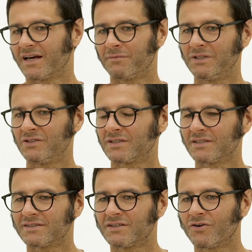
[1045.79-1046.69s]
I mean,
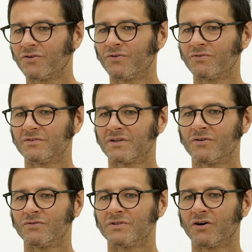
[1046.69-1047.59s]
there's
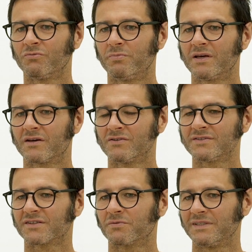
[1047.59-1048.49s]
no big
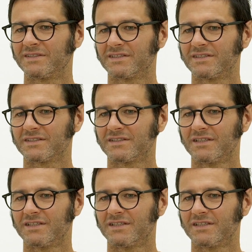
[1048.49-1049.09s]
consequences,